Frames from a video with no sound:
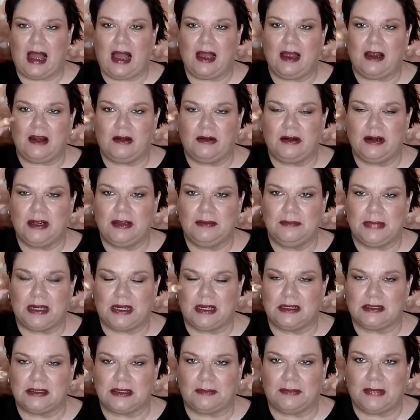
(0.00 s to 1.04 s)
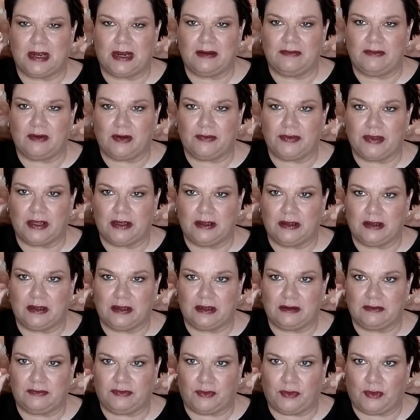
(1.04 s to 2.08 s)
The eye cream because I'm ever on the
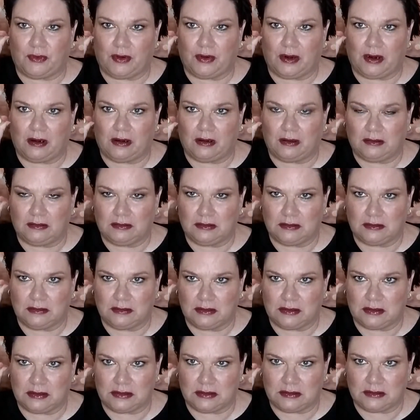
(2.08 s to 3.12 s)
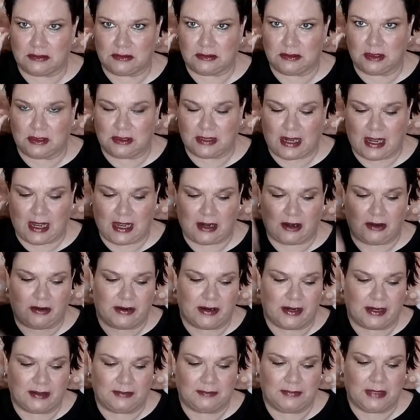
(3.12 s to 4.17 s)
hunt for an
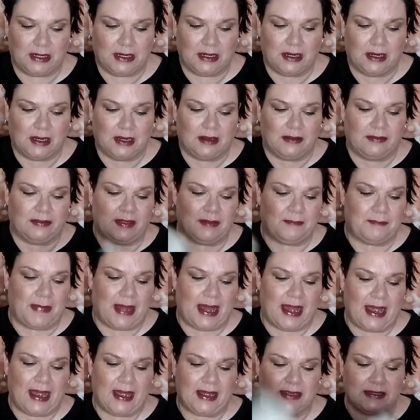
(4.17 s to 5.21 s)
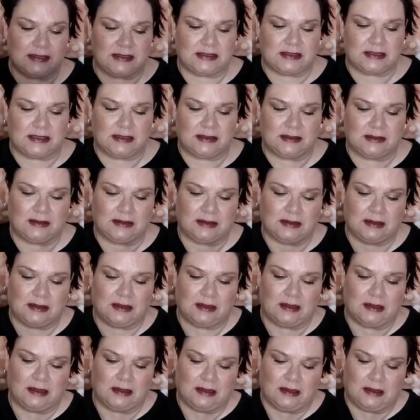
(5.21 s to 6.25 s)
eye cream. The mask.
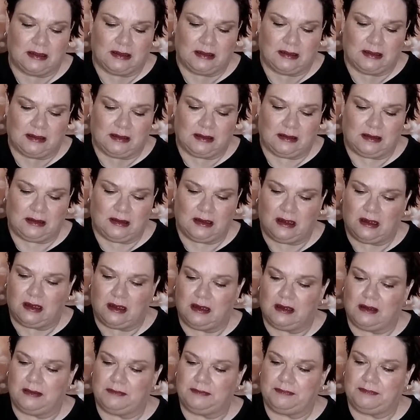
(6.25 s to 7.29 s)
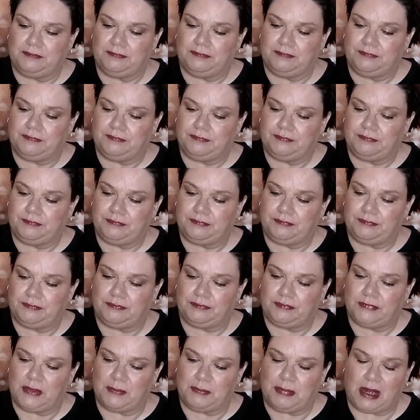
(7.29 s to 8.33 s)
Um,
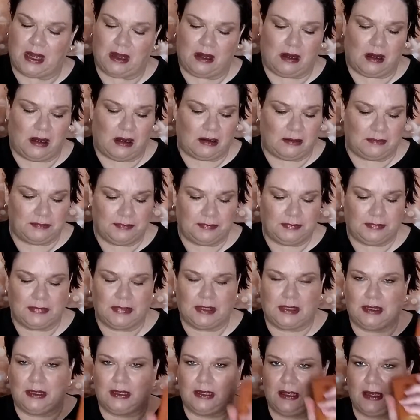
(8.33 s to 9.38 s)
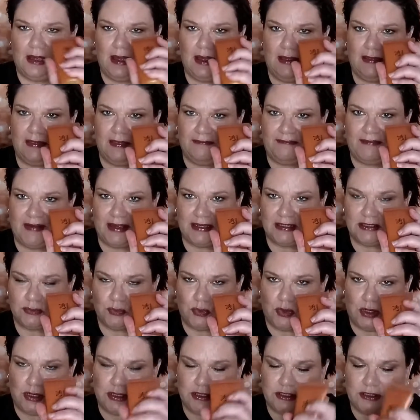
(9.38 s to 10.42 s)
the balm and the
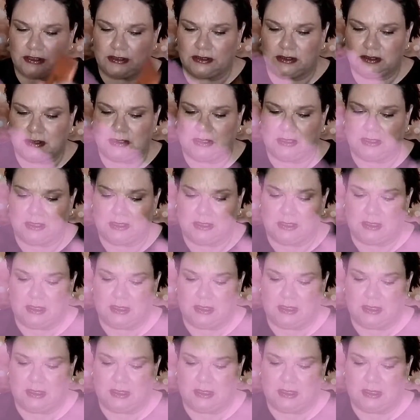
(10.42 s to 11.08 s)
face wash.